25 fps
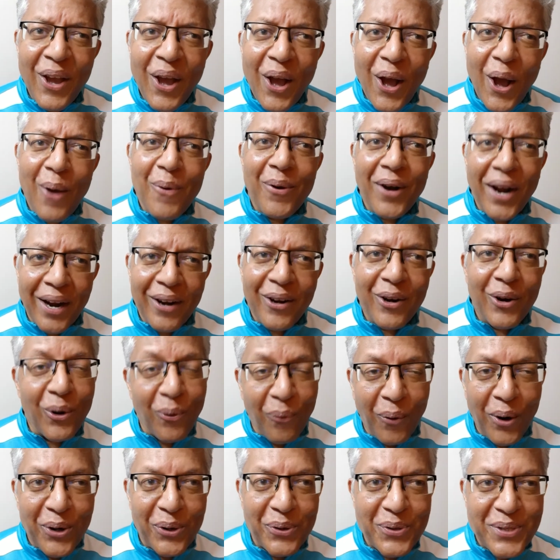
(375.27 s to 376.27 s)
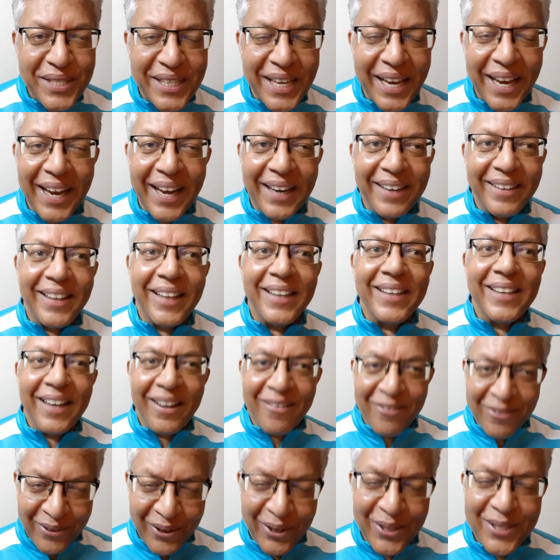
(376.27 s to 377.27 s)
I didn't know what to say. And then,
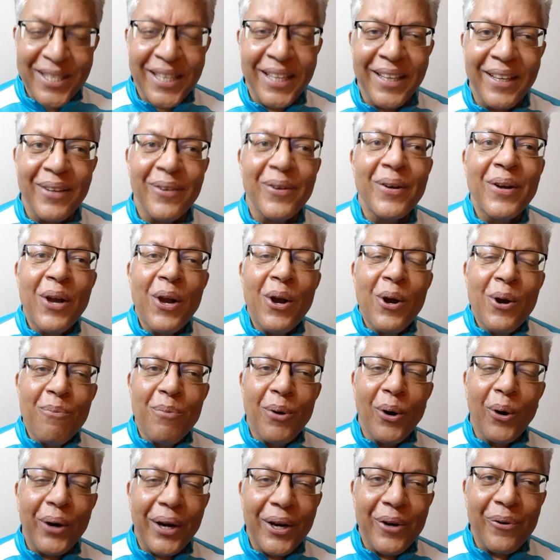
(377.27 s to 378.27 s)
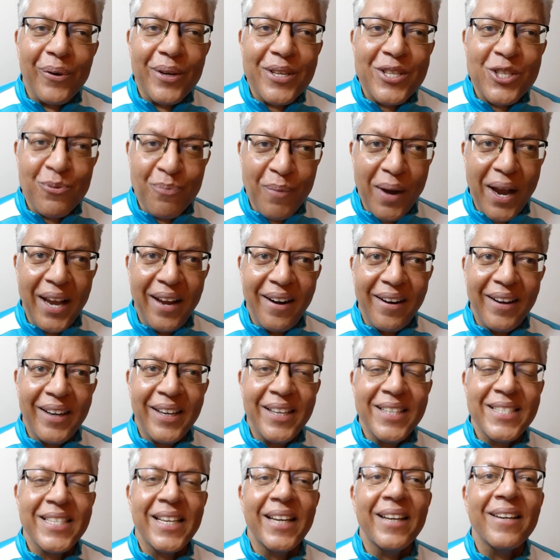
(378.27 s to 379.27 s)
of course, he broke into a smile and
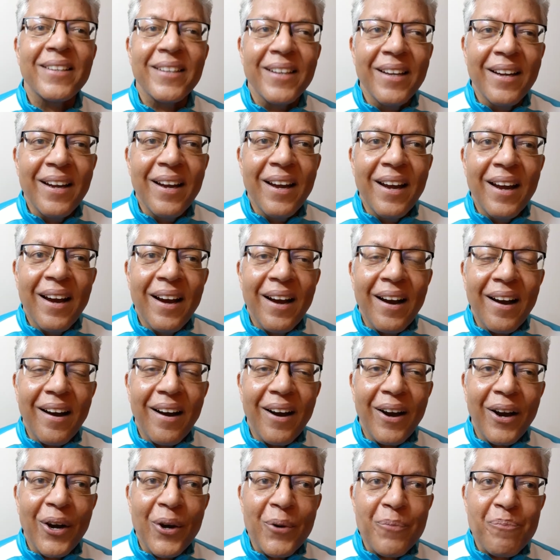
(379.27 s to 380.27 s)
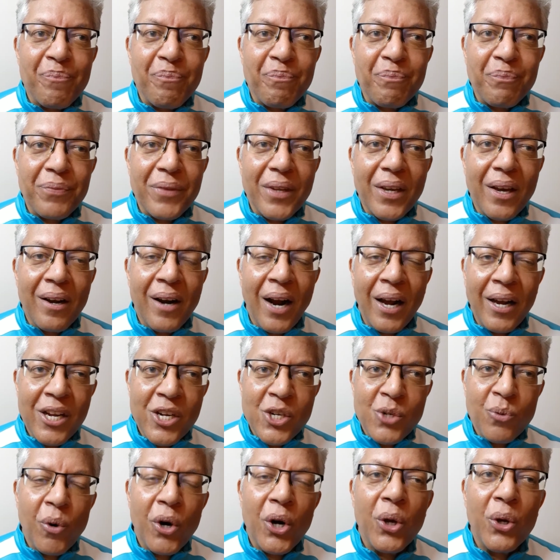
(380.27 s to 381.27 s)
he said,
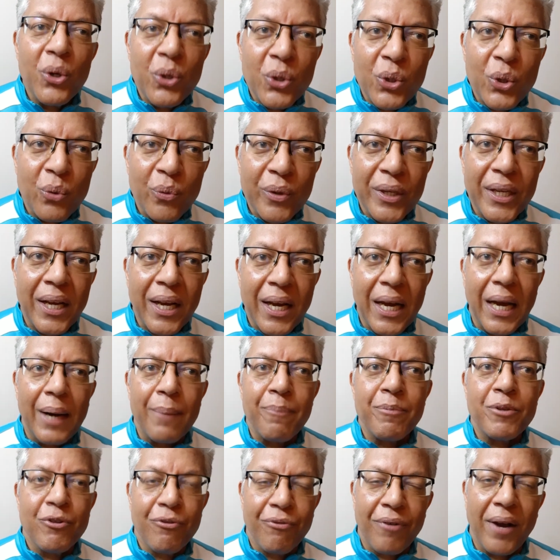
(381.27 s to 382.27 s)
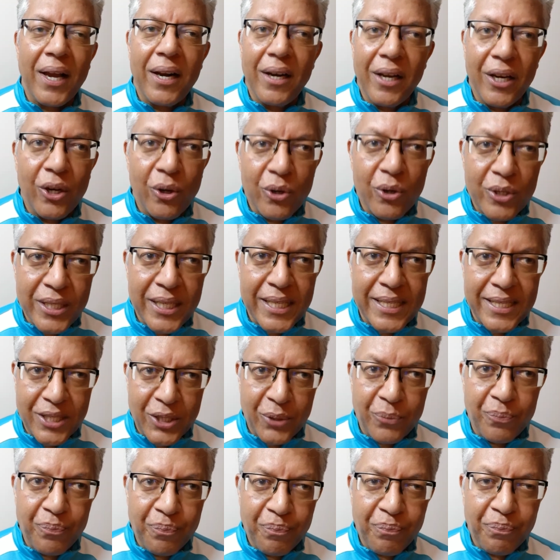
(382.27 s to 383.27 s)
"Rakesh, what do you do with a corrupt file in your
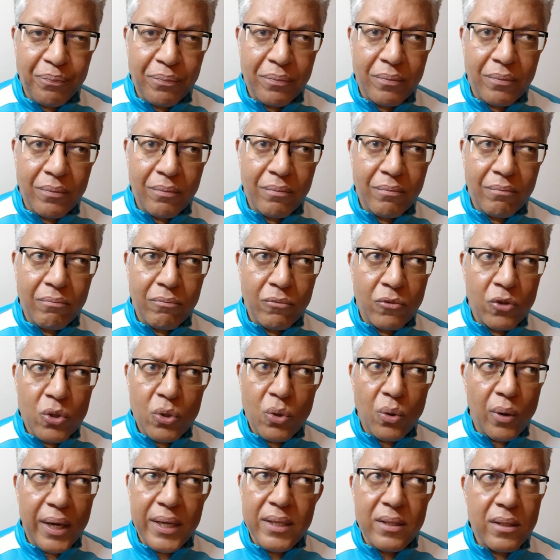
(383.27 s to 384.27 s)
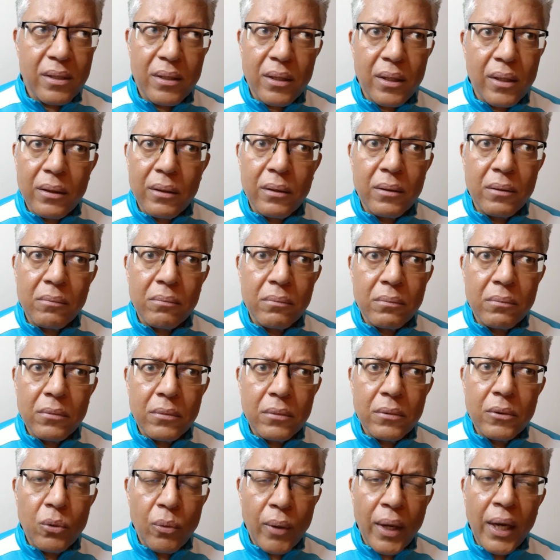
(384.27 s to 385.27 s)
system?" So I said,
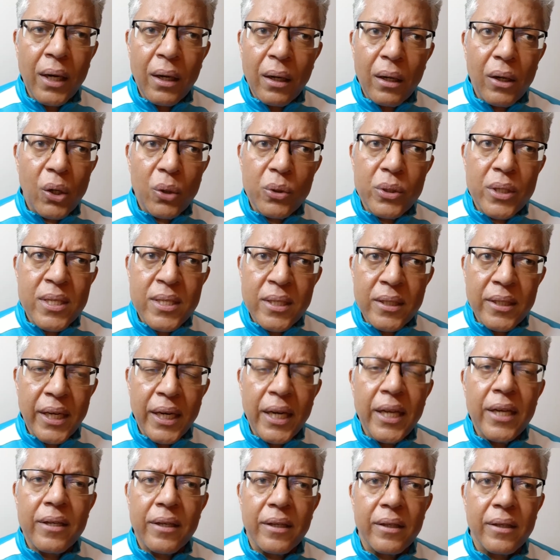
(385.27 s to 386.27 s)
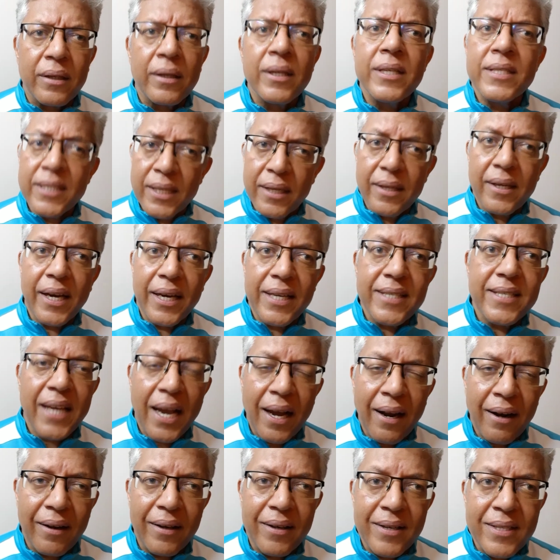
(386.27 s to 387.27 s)
"Well, you just delete it." He said, "Yeah,
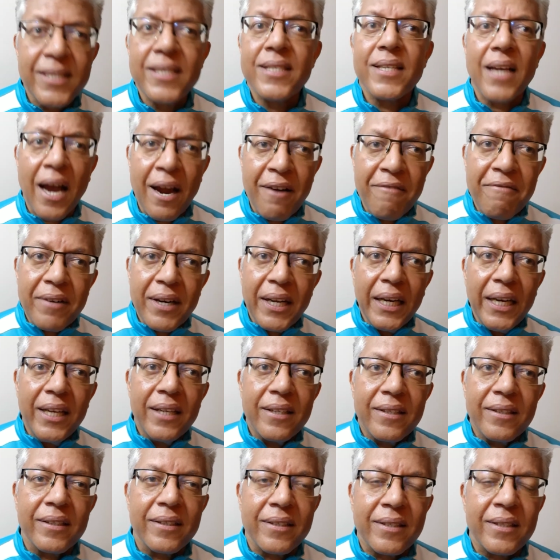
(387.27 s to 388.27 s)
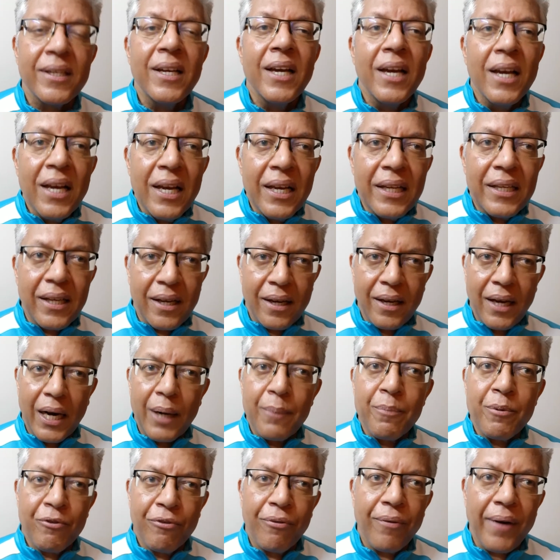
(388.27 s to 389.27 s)
exactly." He says, "I've deleted the
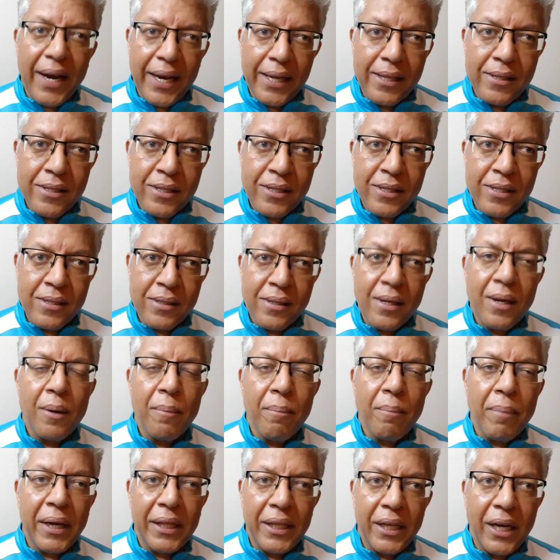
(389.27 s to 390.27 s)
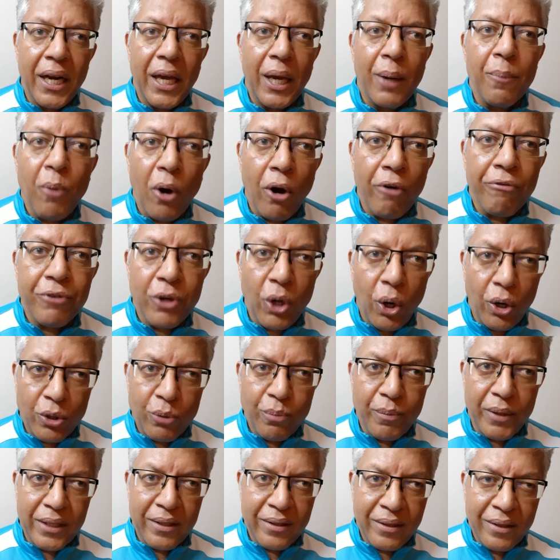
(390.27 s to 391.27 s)
corrupt files by the name of
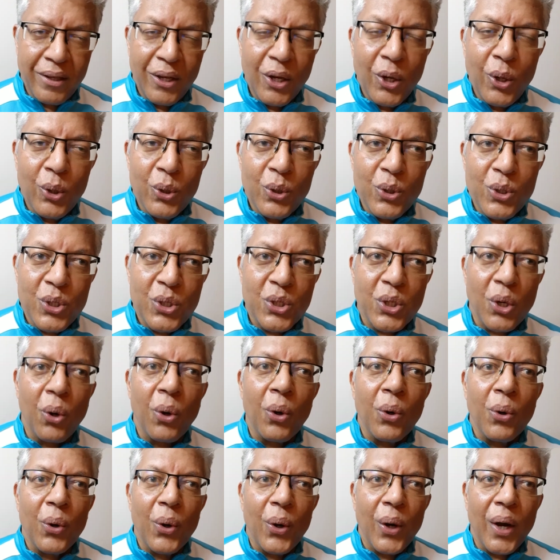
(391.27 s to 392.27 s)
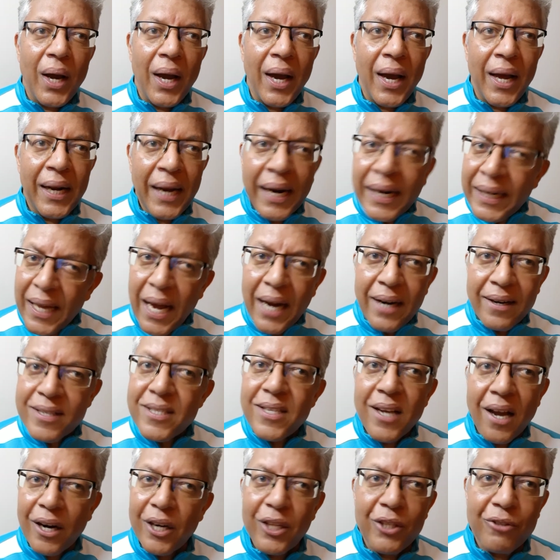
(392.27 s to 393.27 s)
Dortmund." So, and that
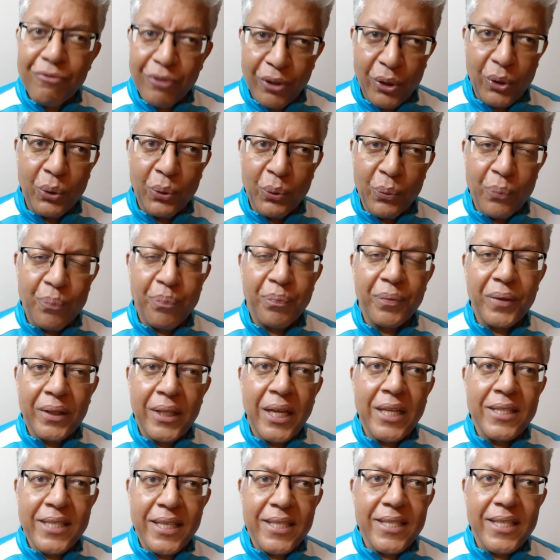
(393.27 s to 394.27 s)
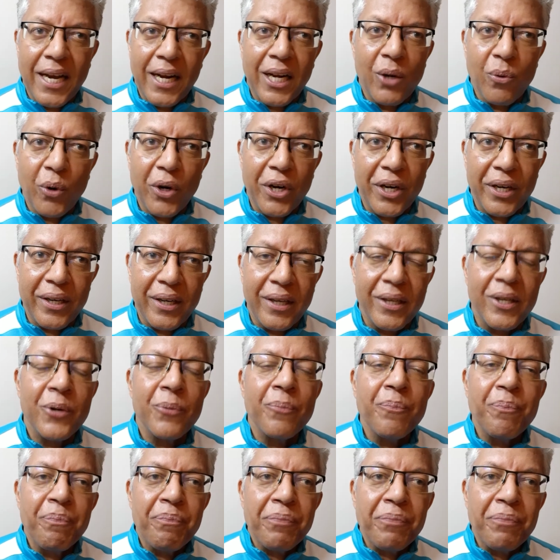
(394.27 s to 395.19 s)
is Anand for you. That's exactly what he did.